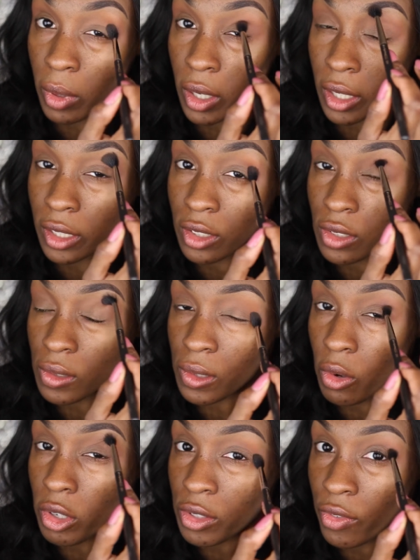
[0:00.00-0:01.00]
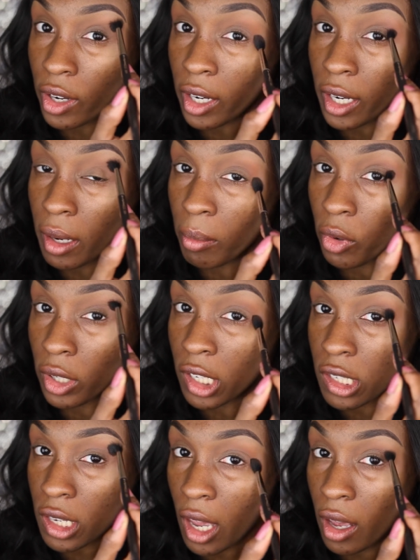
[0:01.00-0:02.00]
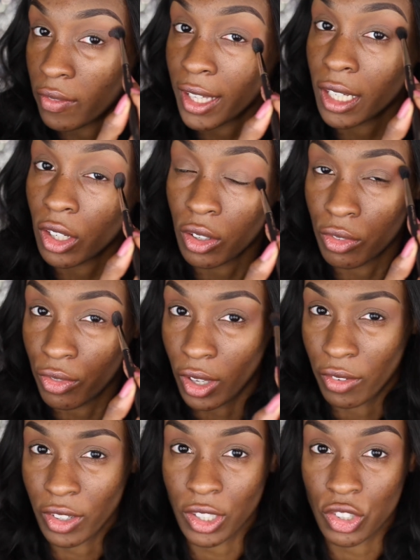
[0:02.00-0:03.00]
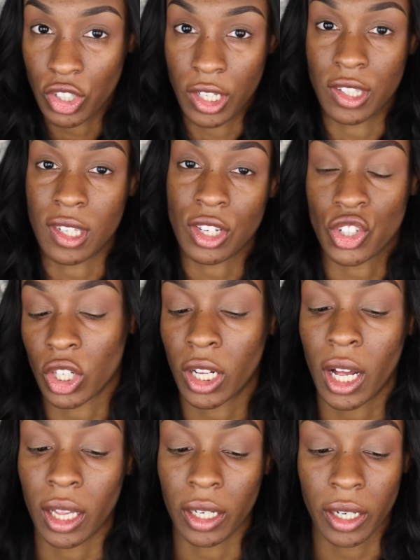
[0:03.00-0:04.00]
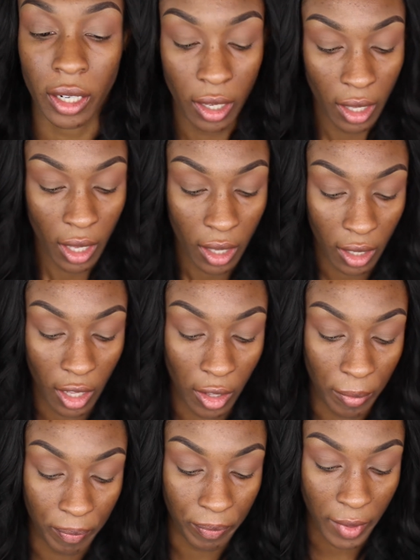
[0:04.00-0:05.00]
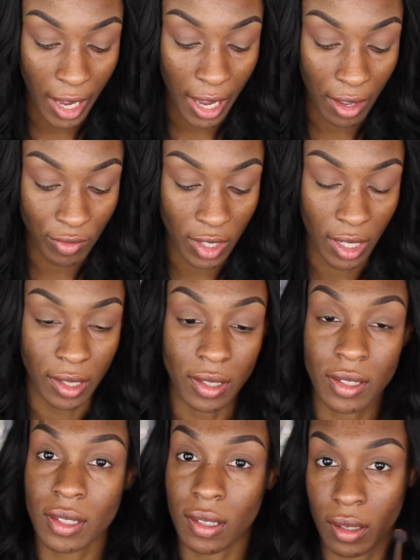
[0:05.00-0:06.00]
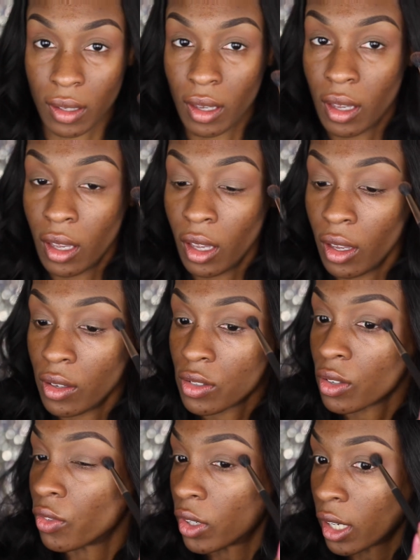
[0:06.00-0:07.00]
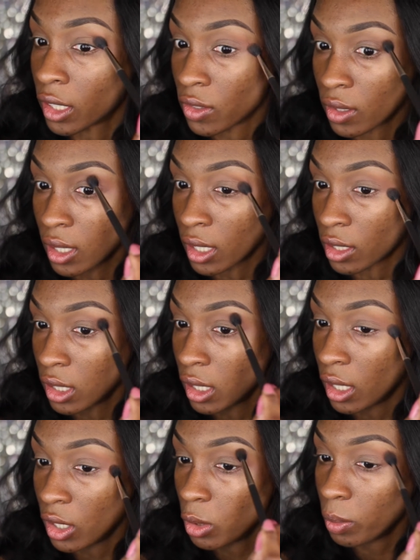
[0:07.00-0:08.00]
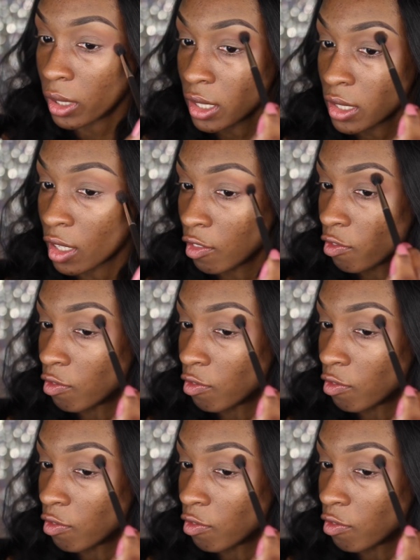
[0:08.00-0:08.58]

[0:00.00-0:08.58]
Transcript: parts. It's always very important to have like your favorite transition color. I have tons, so if you guys would like to know, please